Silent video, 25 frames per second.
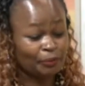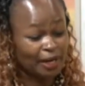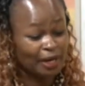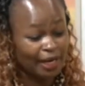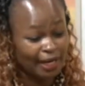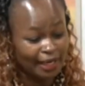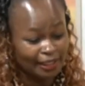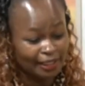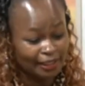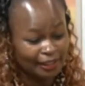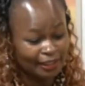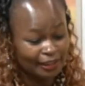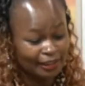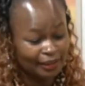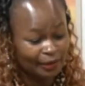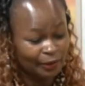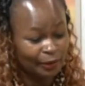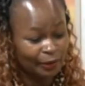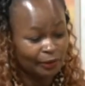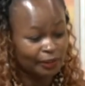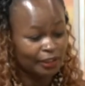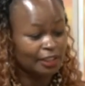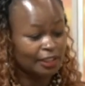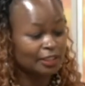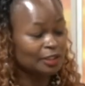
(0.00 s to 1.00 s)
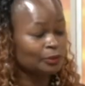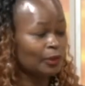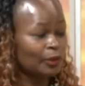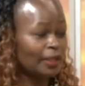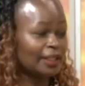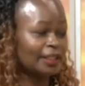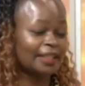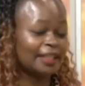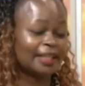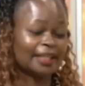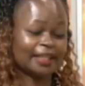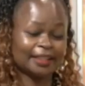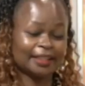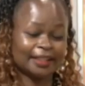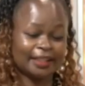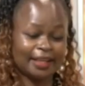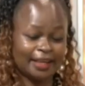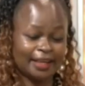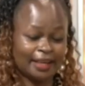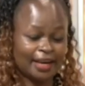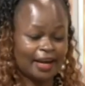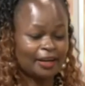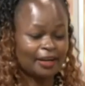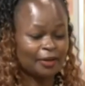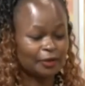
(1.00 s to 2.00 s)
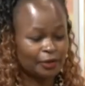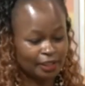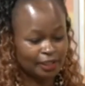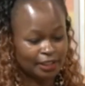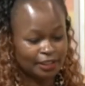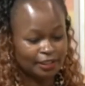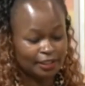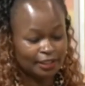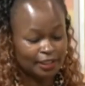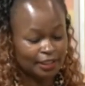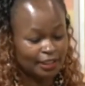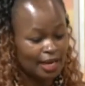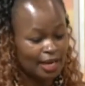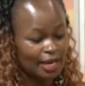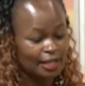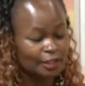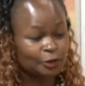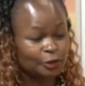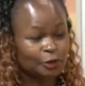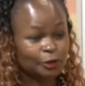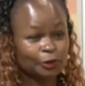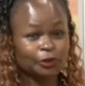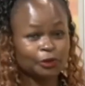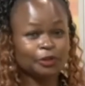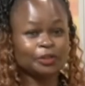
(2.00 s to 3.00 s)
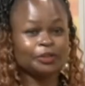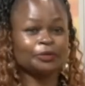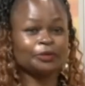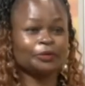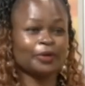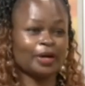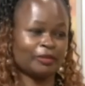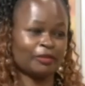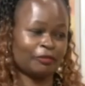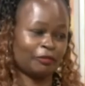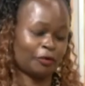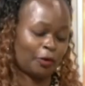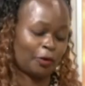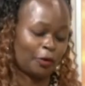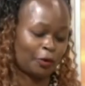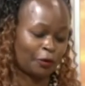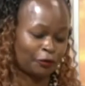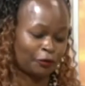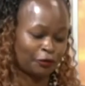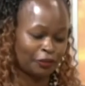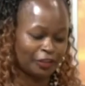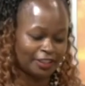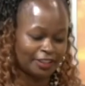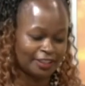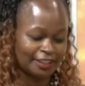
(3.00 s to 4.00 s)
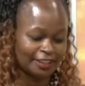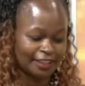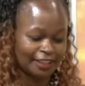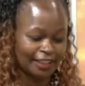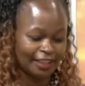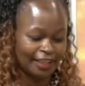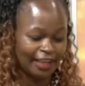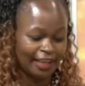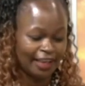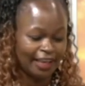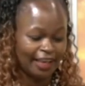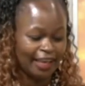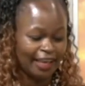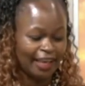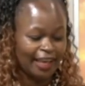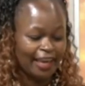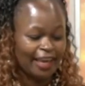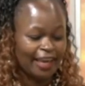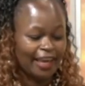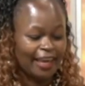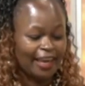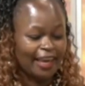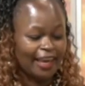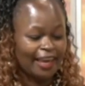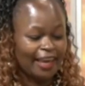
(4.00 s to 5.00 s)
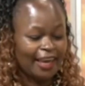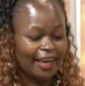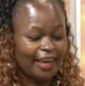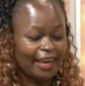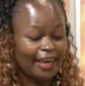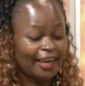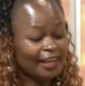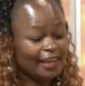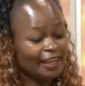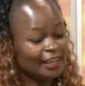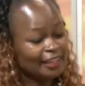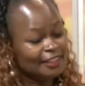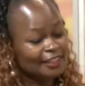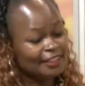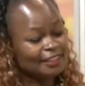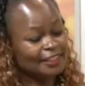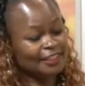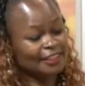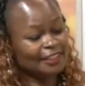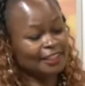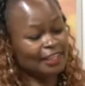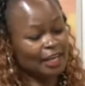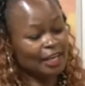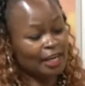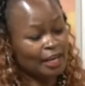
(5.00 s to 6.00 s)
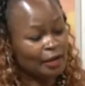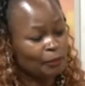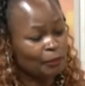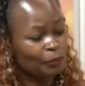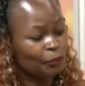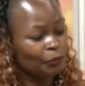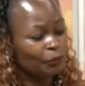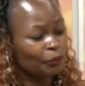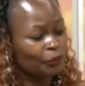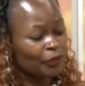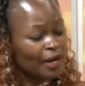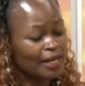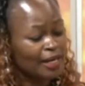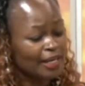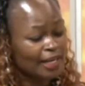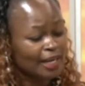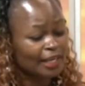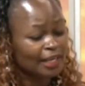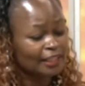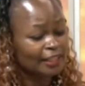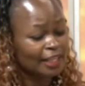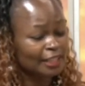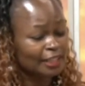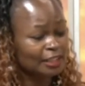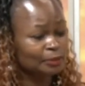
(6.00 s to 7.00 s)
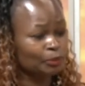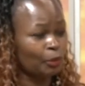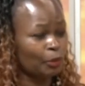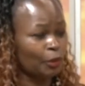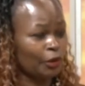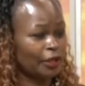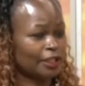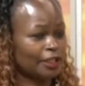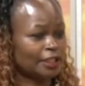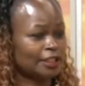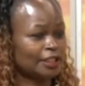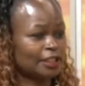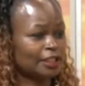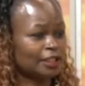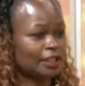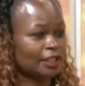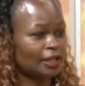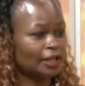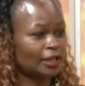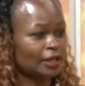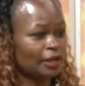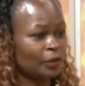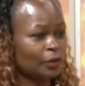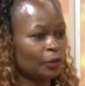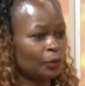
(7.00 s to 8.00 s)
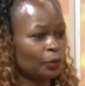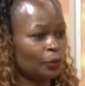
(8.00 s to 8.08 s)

for mine, on this one thing, they agreed that I should run for office. And running at that point,